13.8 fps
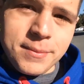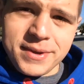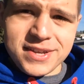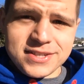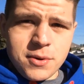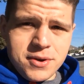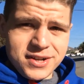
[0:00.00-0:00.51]

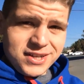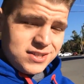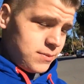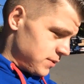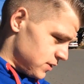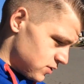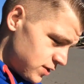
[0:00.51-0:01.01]
because I want to get
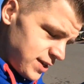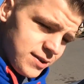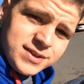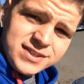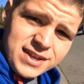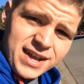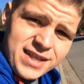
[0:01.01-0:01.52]
something to
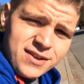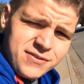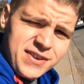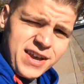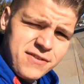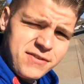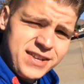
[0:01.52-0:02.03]
drink because I
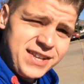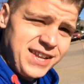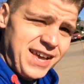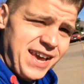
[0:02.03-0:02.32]
love caffeine,